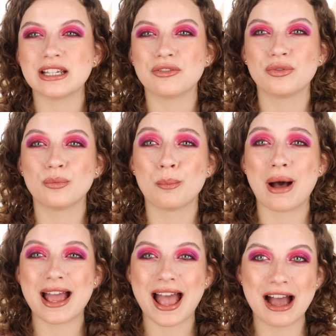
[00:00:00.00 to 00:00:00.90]
if
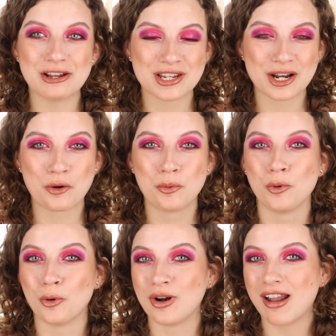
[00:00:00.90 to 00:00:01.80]
my eyeshadow
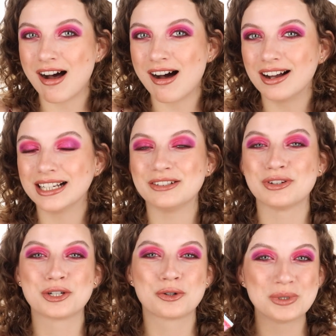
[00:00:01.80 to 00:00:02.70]
wore long,
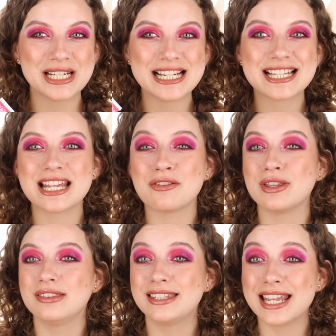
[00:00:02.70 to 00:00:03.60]
if it creased, if
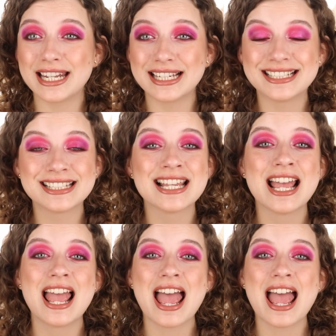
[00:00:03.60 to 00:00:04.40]
it didn't.